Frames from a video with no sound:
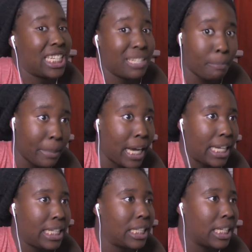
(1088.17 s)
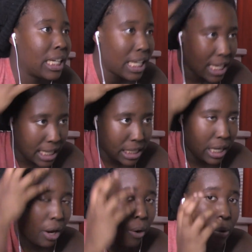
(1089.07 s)
his body. Like his
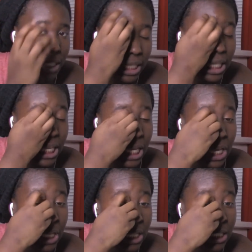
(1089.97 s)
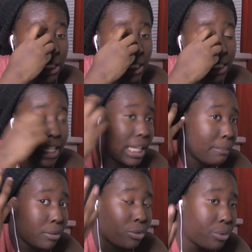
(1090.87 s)
hair is like is getting
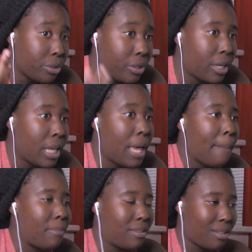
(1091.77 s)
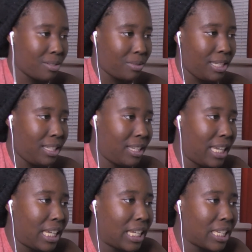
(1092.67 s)
bluer, but then also he
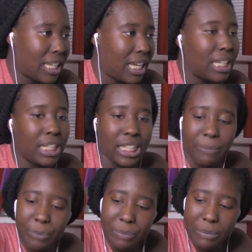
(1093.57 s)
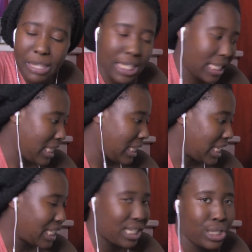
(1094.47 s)
like kind of
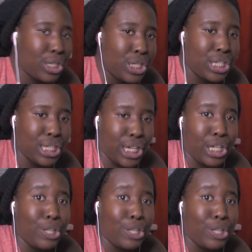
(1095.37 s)
like stitches like